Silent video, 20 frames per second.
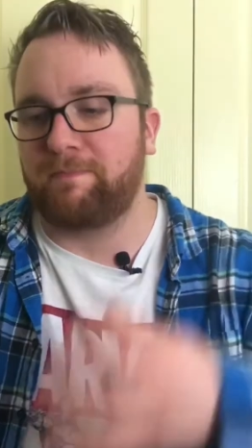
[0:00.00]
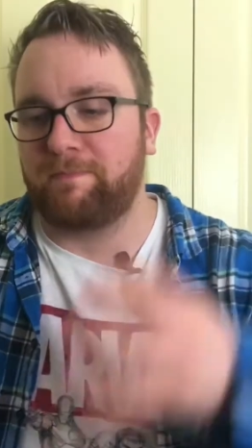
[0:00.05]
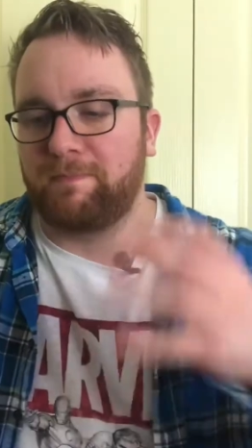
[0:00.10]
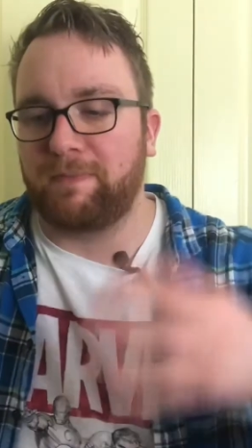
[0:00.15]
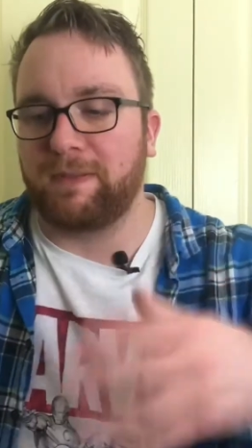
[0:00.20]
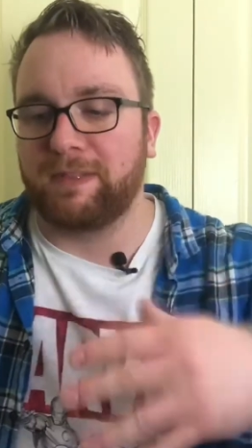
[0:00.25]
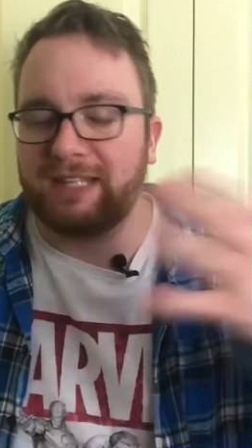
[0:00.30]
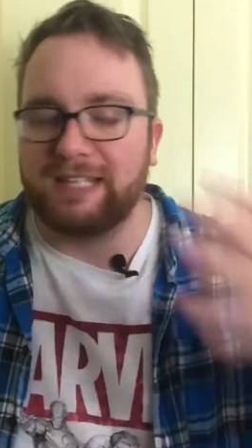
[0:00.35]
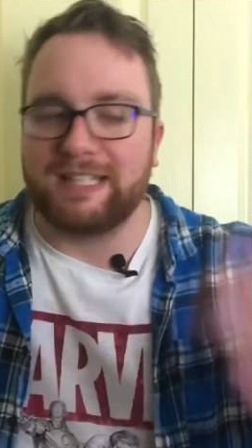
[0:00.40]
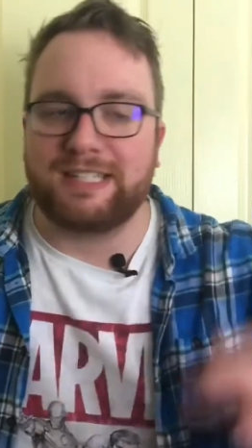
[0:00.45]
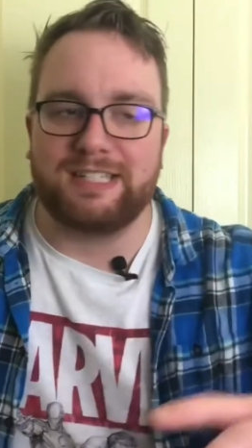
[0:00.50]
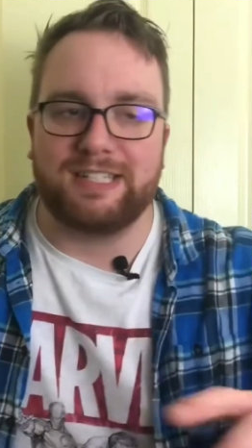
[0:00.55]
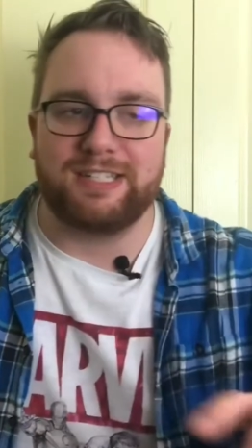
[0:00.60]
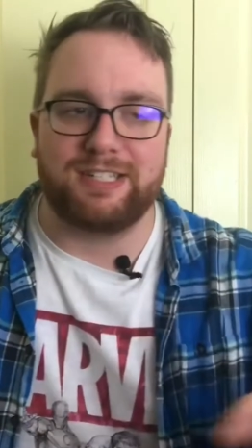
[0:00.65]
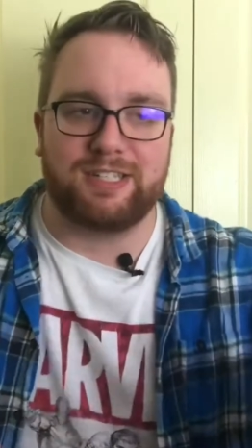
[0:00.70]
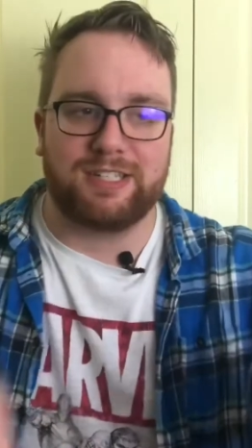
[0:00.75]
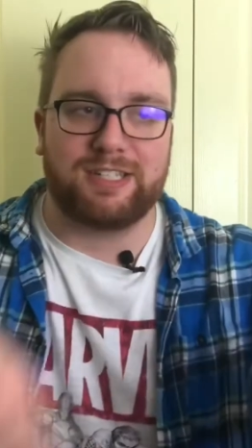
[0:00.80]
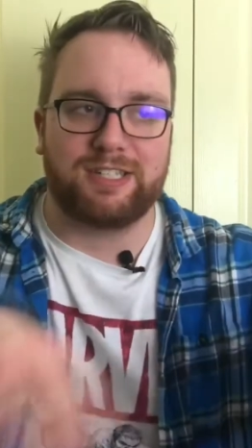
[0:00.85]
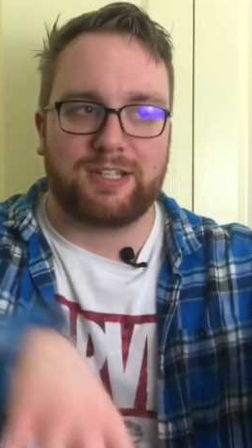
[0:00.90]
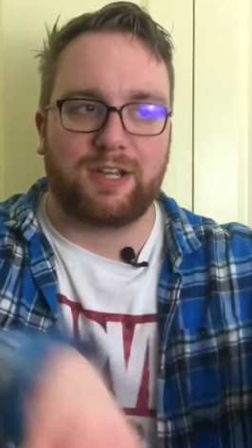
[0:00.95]
But this is
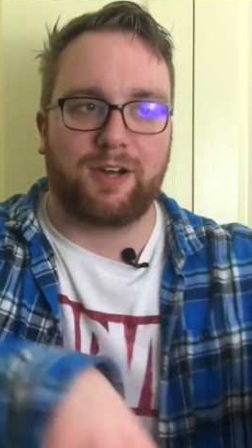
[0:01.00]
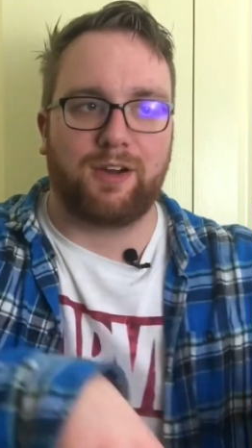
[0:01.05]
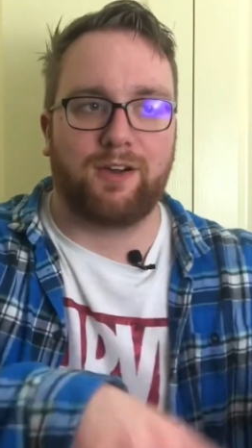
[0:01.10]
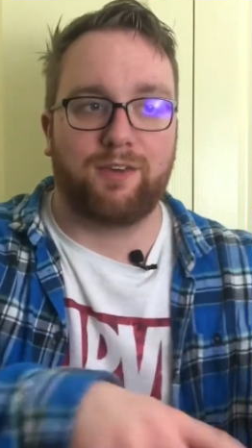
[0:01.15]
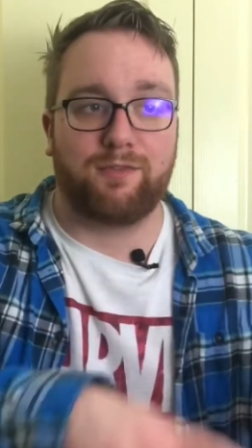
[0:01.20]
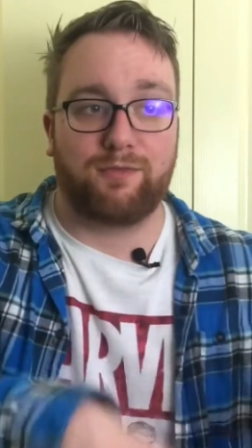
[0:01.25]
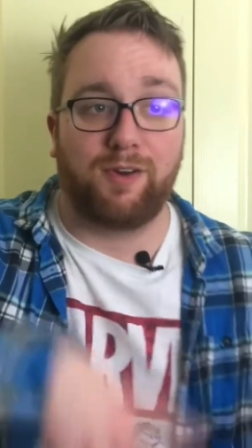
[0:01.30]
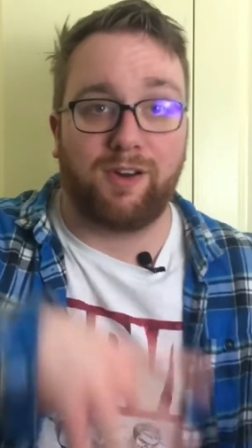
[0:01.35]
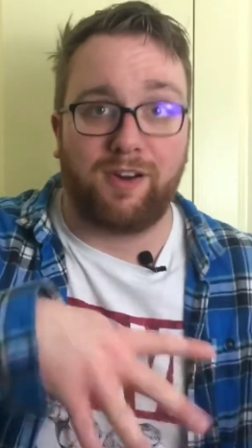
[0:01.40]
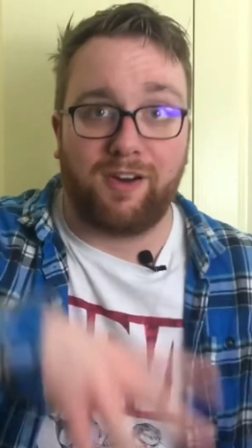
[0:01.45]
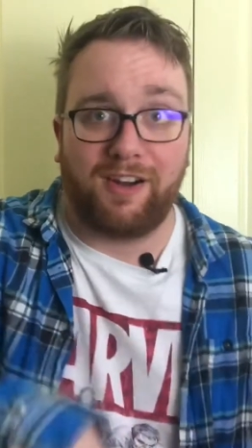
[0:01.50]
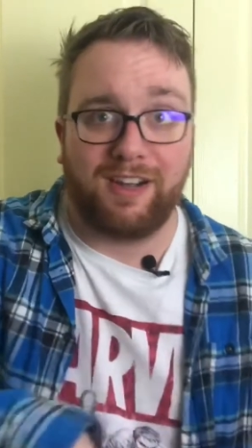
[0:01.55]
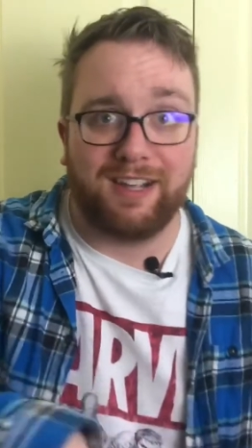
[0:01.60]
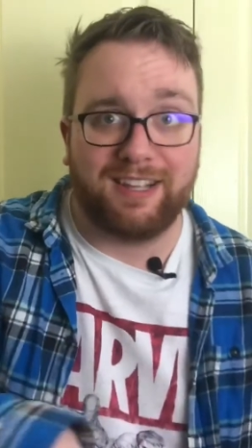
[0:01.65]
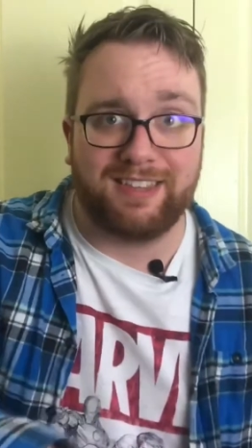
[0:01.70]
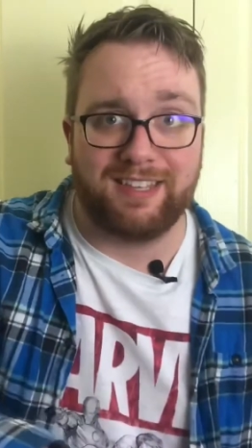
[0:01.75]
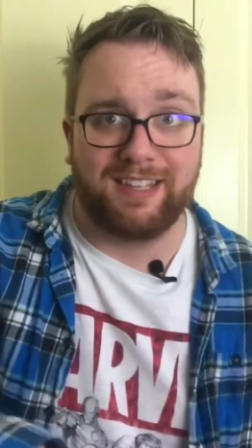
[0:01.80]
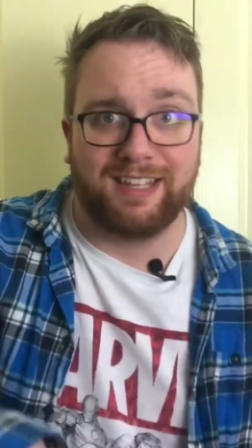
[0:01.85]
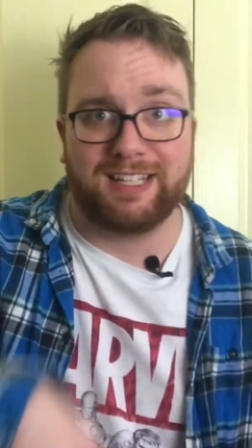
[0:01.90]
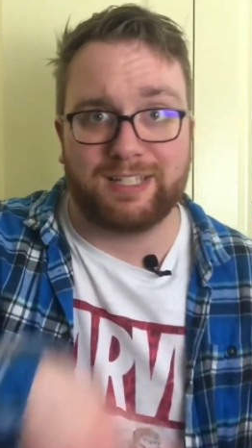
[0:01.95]
the start of what I
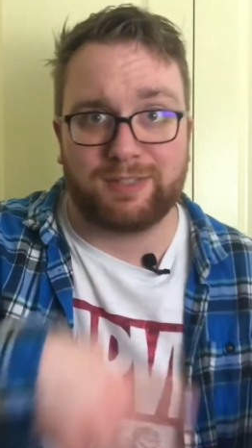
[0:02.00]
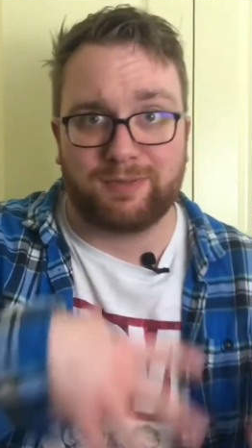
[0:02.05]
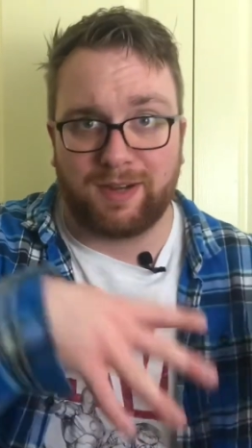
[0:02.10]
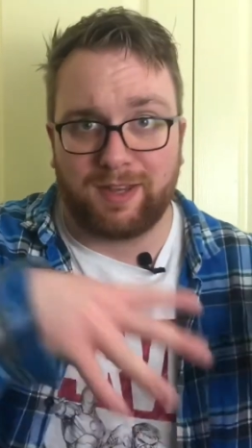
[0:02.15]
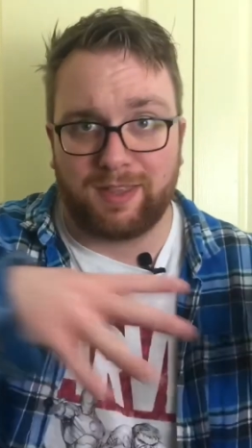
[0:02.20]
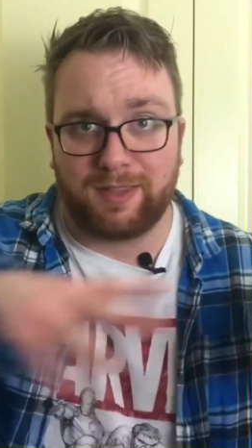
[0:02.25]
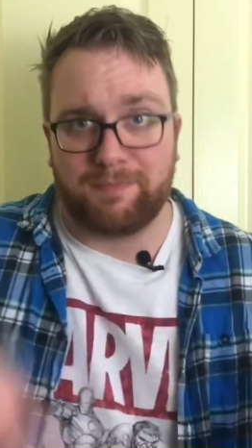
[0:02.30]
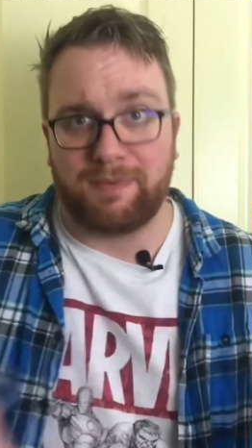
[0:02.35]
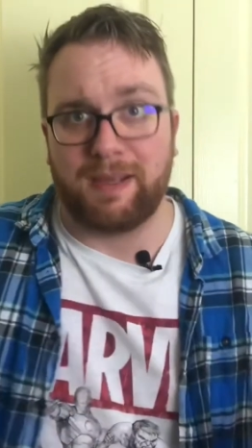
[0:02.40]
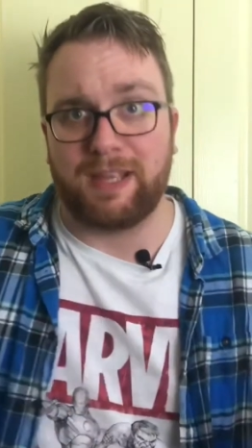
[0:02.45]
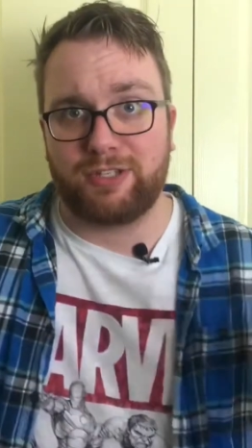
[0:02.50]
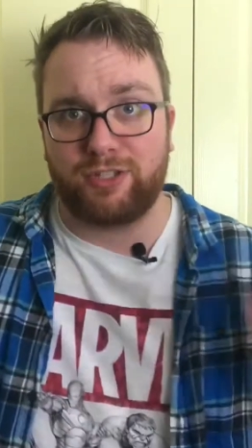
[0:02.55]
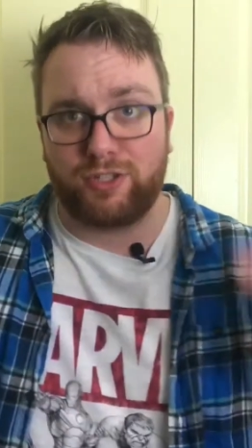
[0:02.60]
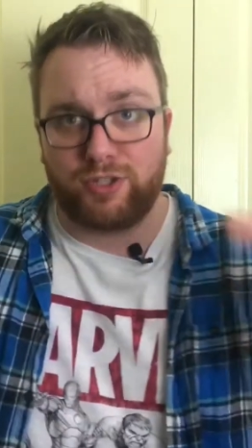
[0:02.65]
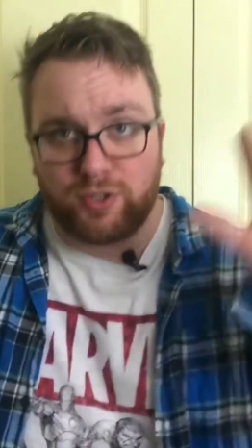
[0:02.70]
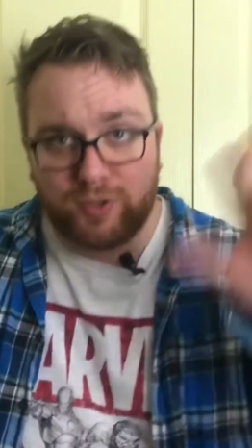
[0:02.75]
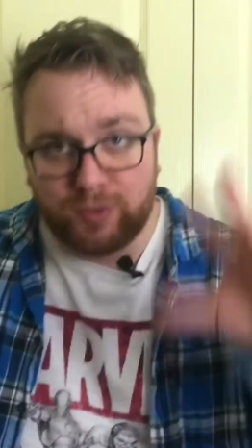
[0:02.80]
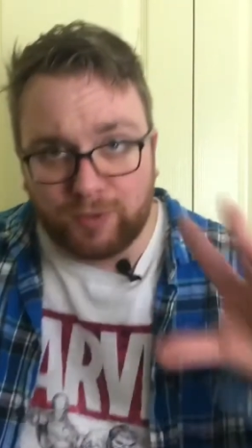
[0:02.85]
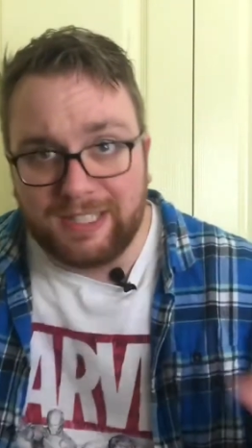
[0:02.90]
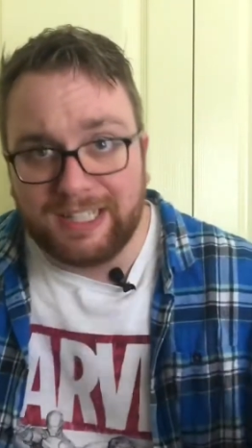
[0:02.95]
think is one of the best
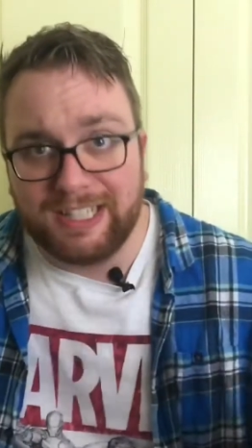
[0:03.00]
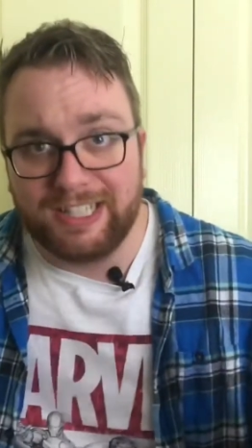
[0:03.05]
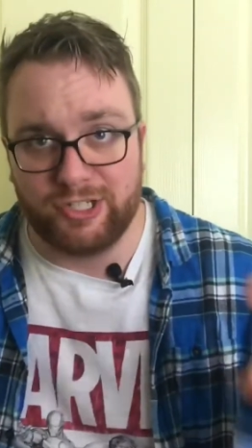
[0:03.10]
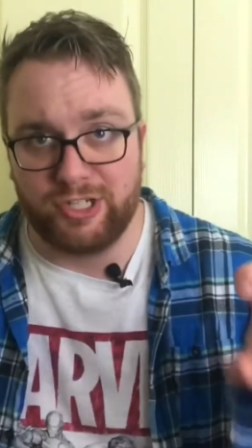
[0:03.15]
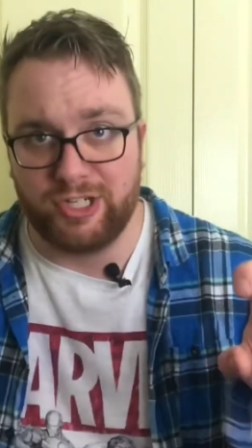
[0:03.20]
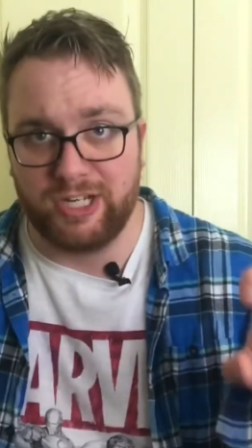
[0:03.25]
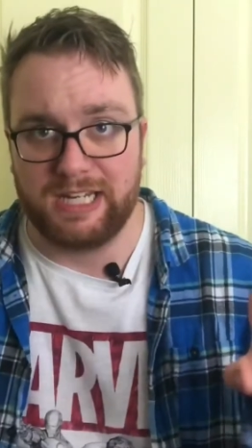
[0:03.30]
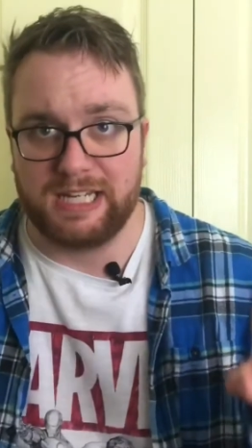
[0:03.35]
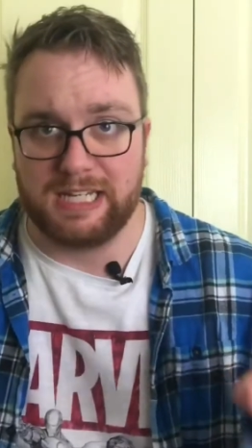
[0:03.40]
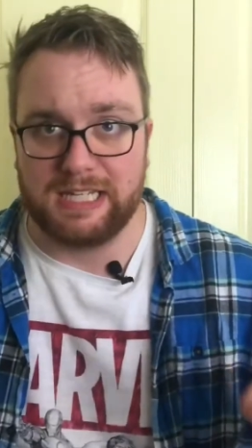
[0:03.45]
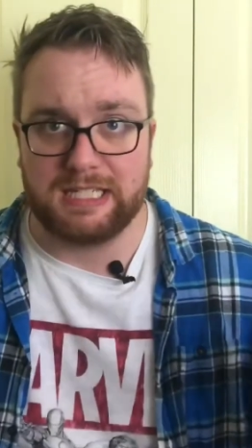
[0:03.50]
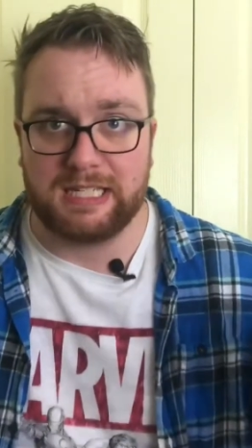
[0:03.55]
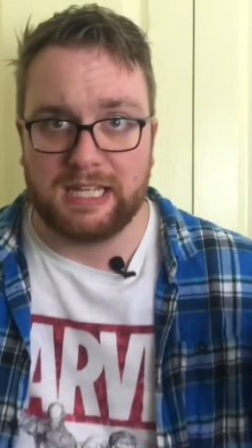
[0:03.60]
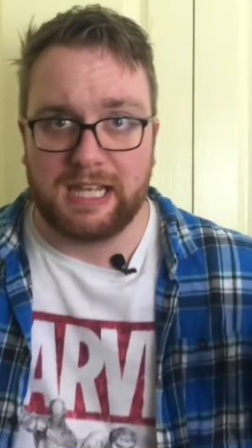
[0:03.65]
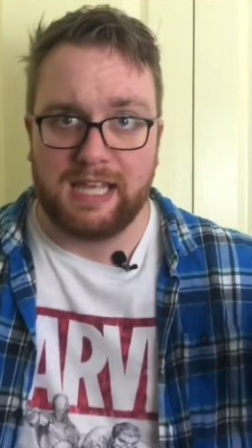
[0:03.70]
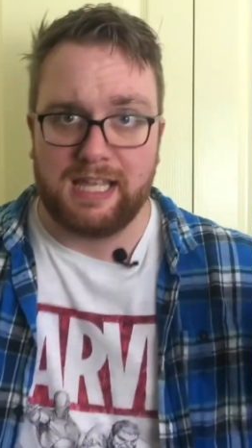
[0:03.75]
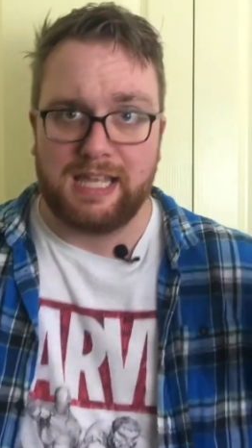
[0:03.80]
trilogies